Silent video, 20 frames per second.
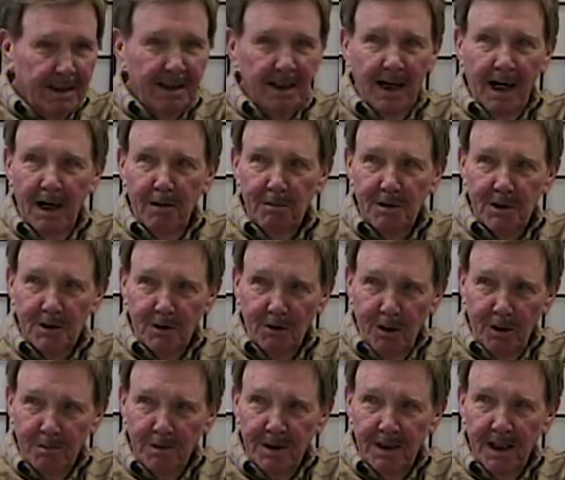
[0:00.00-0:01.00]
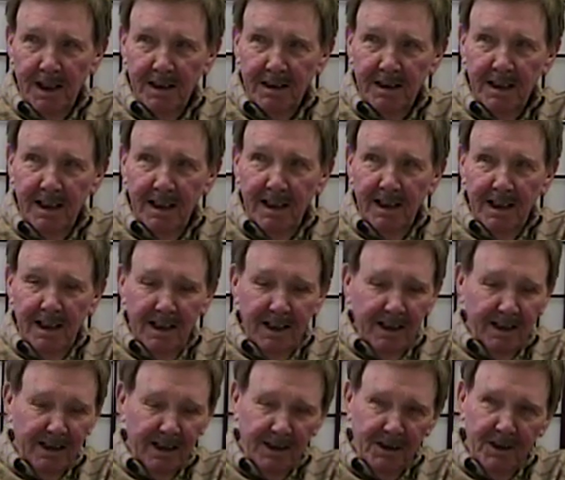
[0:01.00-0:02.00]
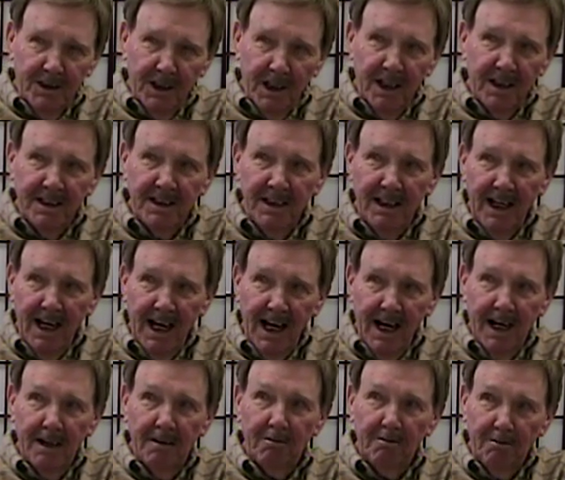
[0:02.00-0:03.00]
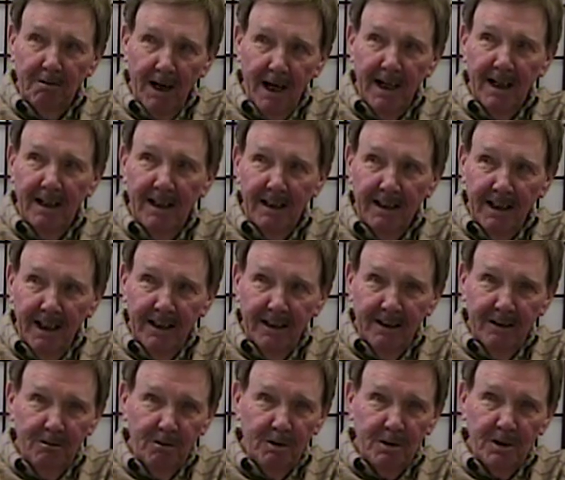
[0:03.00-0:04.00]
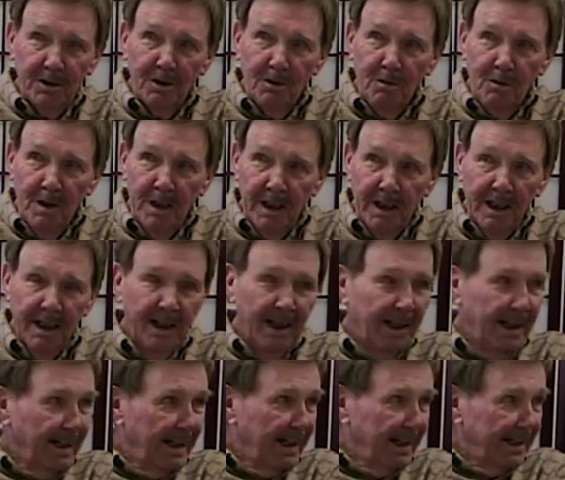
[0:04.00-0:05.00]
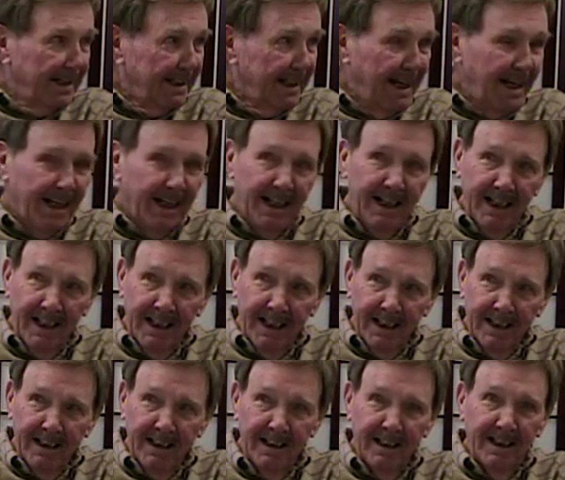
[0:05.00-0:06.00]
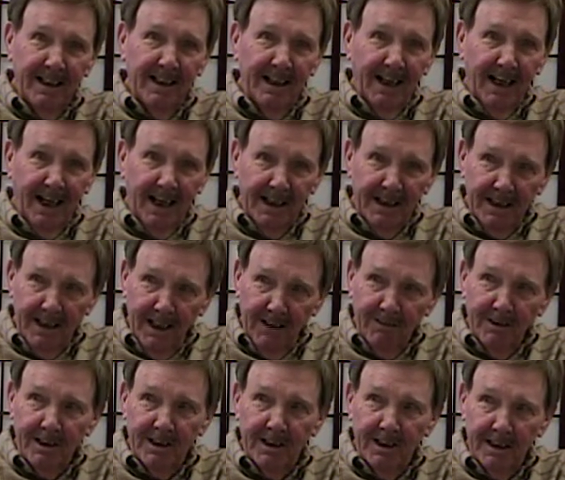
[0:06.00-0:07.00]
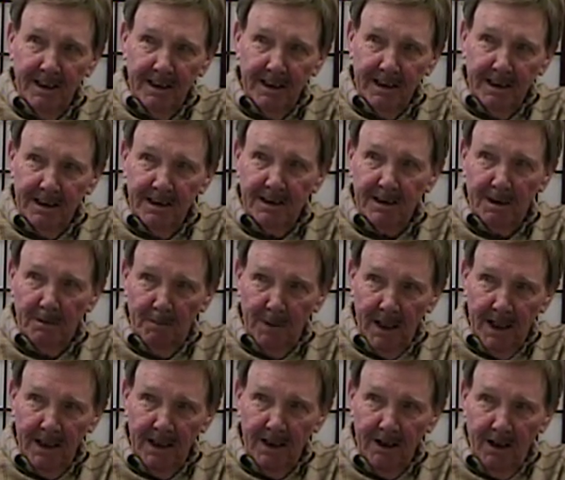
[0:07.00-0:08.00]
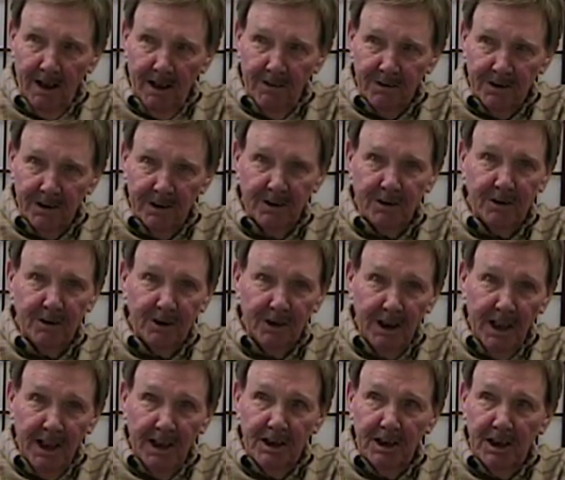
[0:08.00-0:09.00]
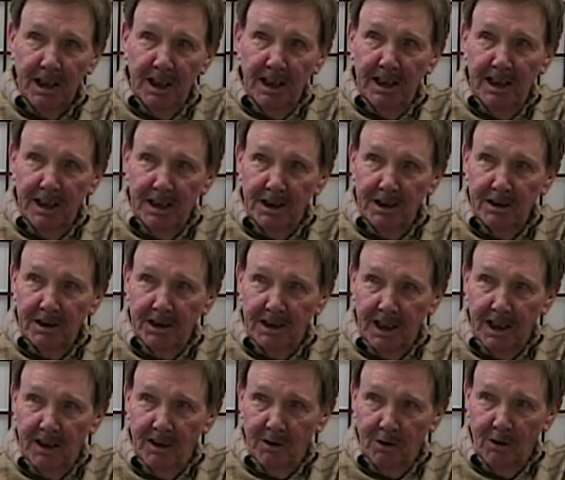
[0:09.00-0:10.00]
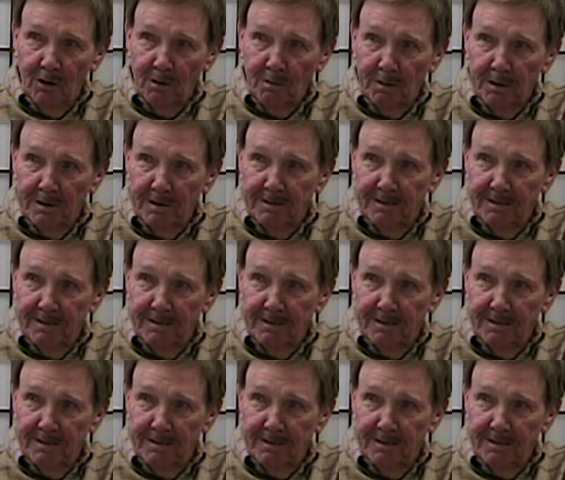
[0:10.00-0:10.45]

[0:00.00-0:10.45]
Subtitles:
the Army so upset that Jesse had to write a letter once a week and take it in and give it to the commanding officer so he could send it home.